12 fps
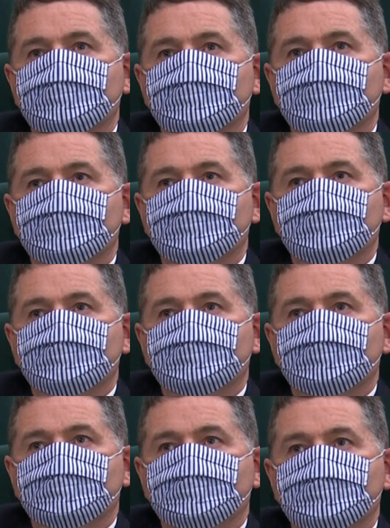
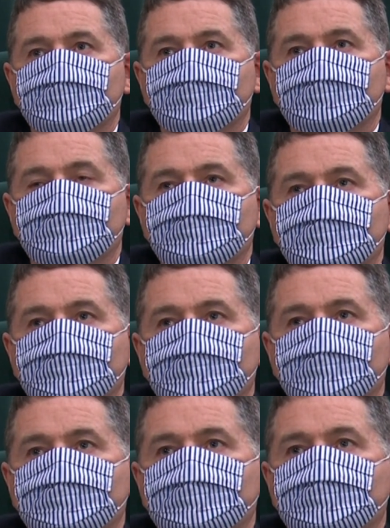allow a
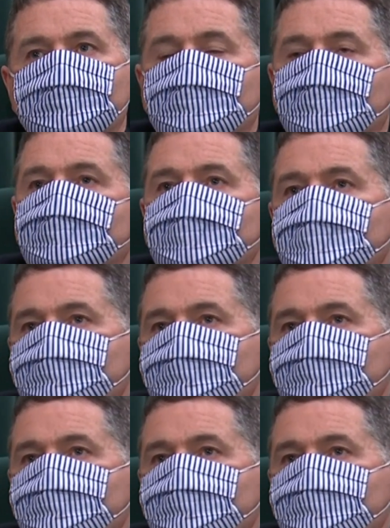mechanism where some of those